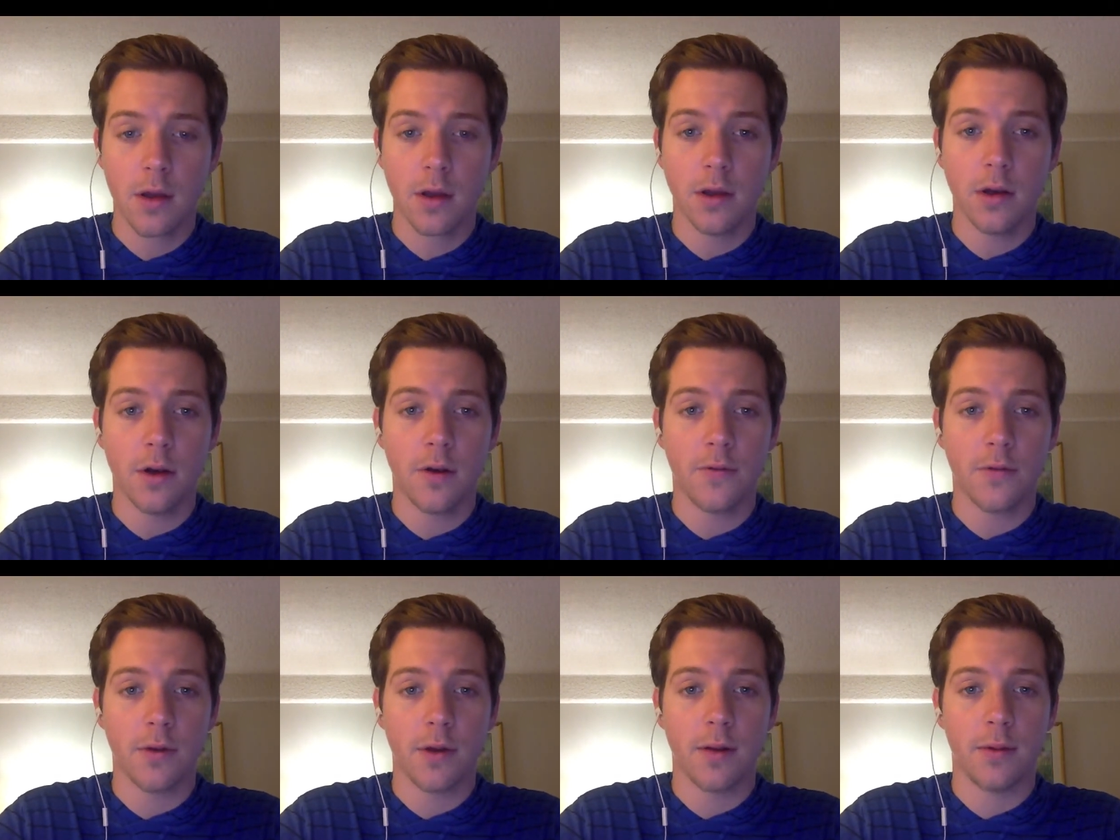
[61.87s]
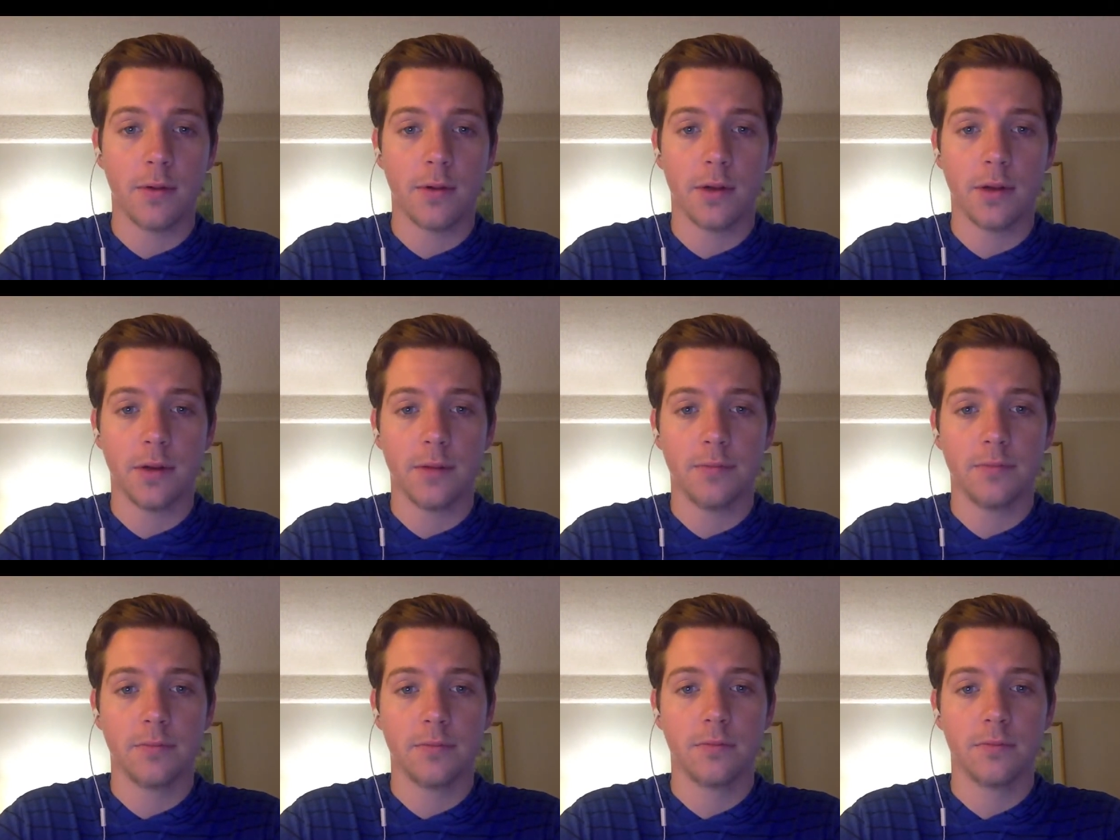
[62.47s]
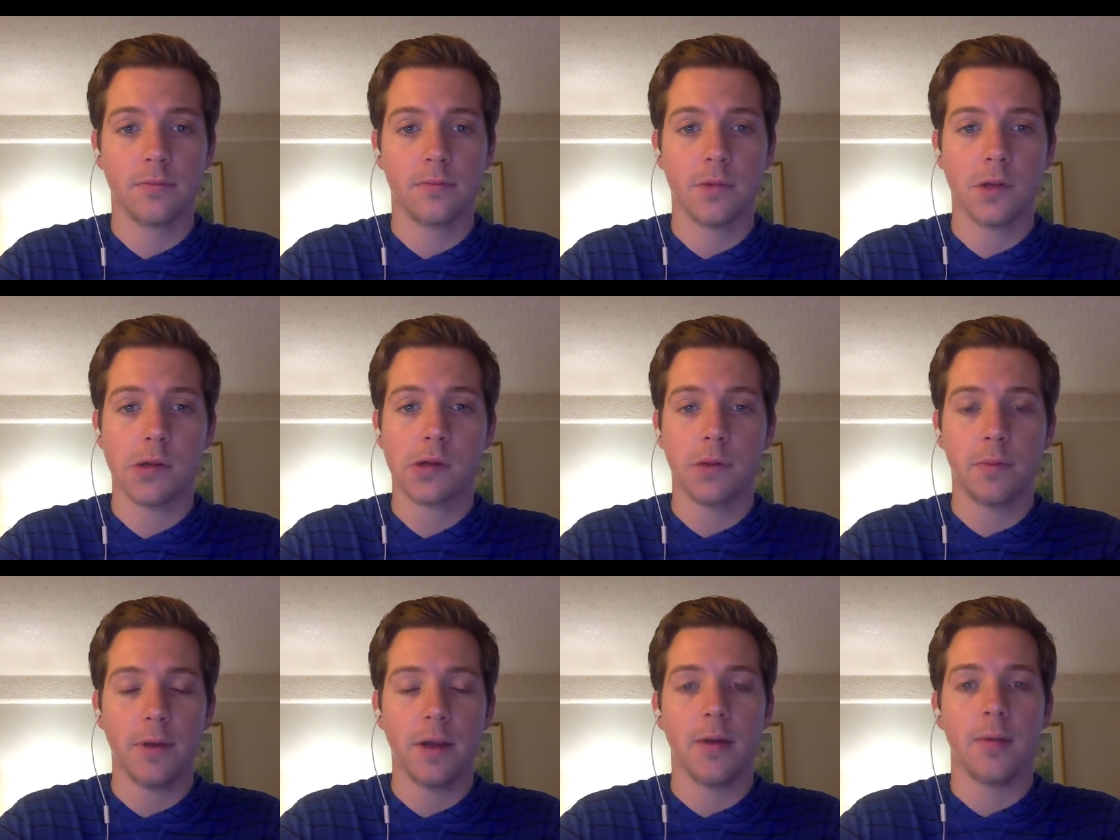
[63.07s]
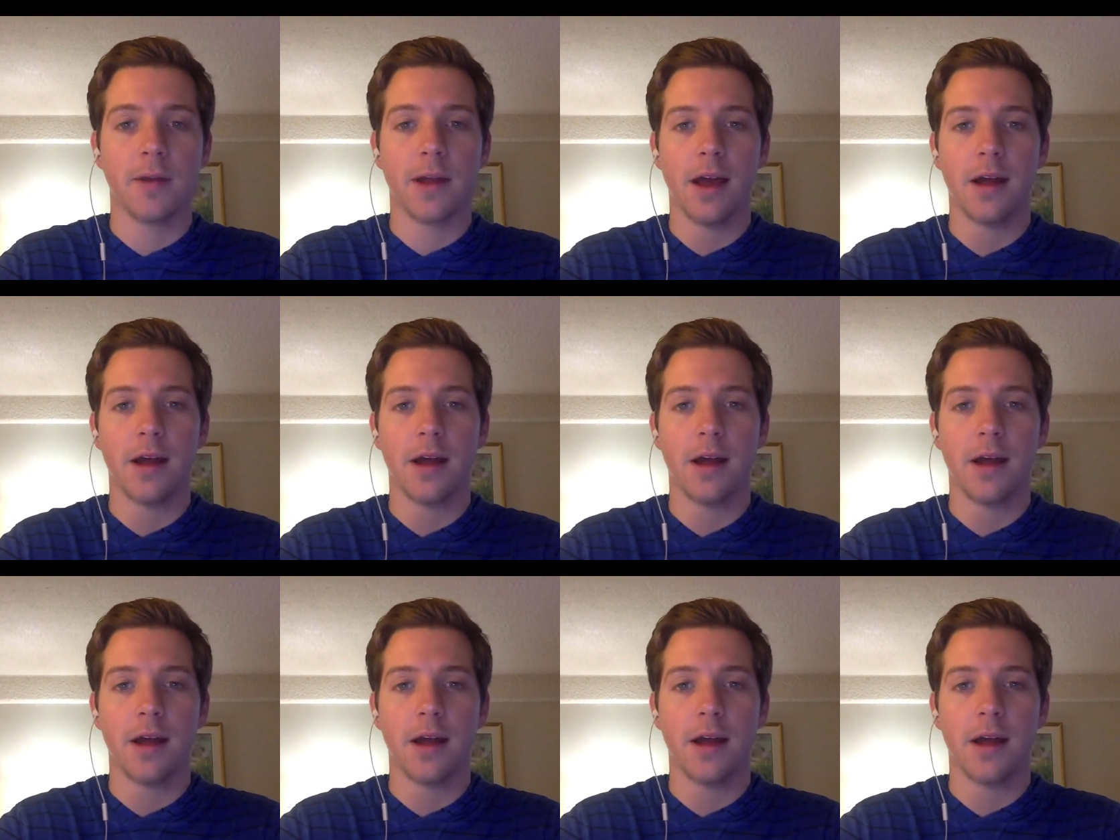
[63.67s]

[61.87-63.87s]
you know, if you're able to, you should be able to